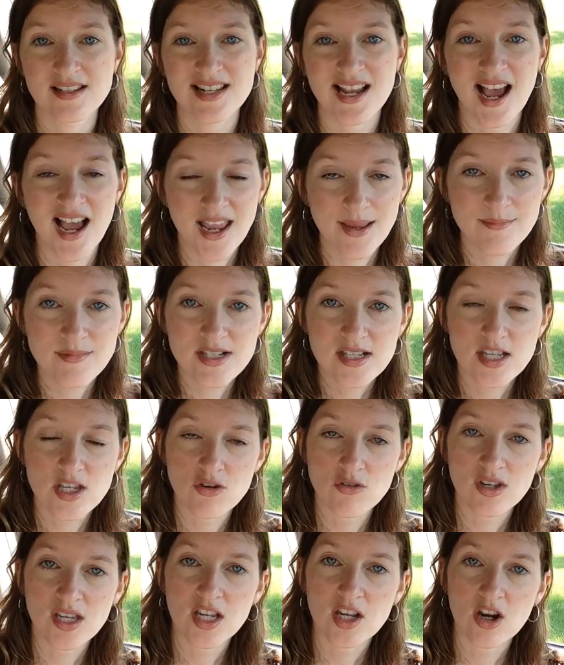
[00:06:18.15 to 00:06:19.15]
times that
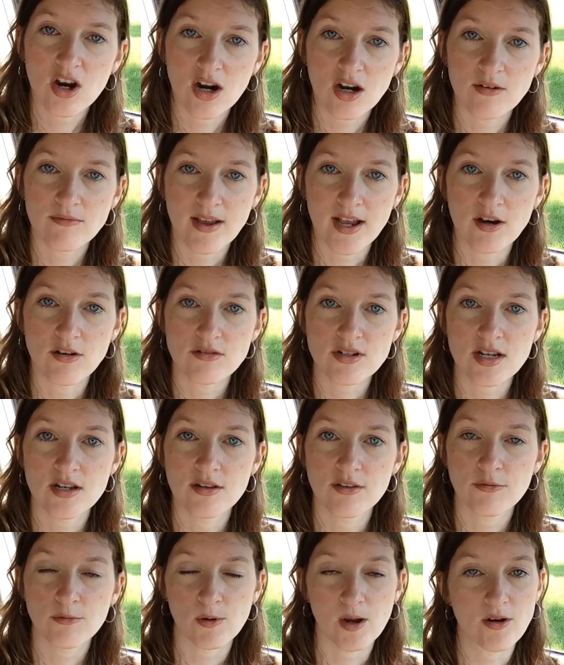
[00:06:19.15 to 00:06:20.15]
you can carve out
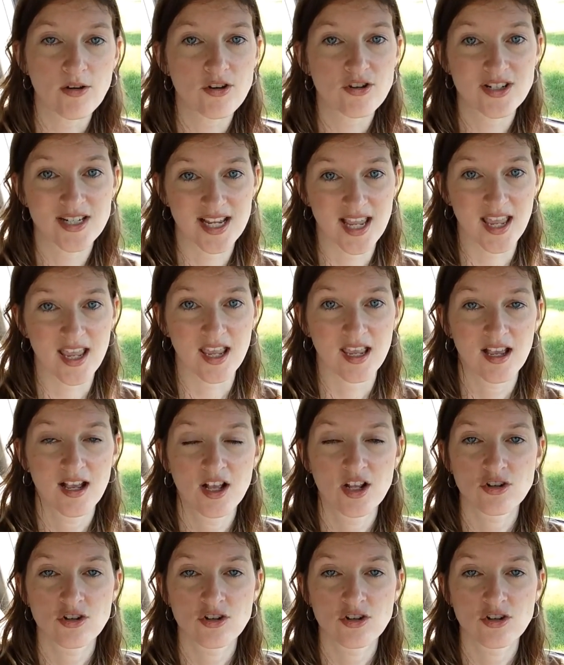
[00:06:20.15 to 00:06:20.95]
throughout your day.